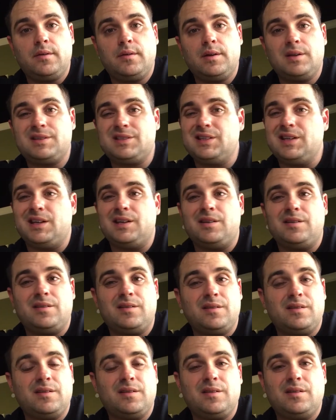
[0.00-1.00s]
That's it.
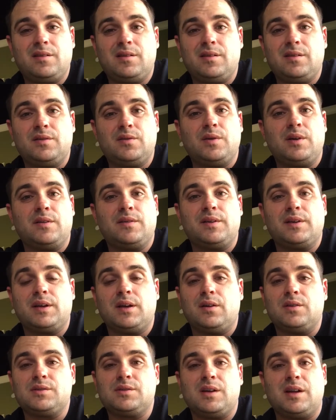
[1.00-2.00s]
I didn't do anything
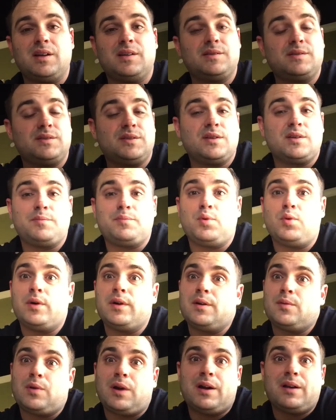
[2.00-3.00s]
else. To the
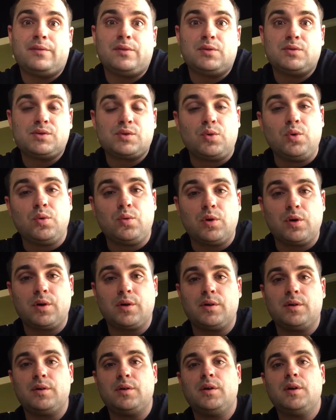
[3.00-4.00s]
point where I didn't even do schoolwork.
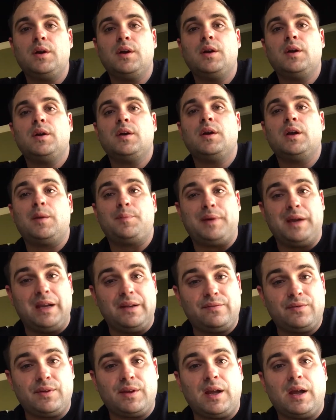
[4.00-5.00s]
I
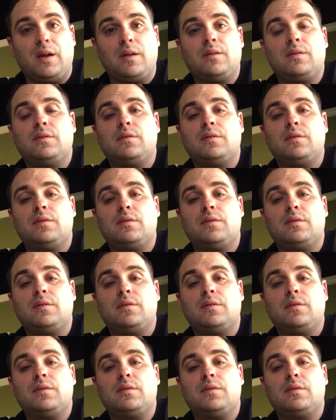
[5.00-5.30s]
paid for that.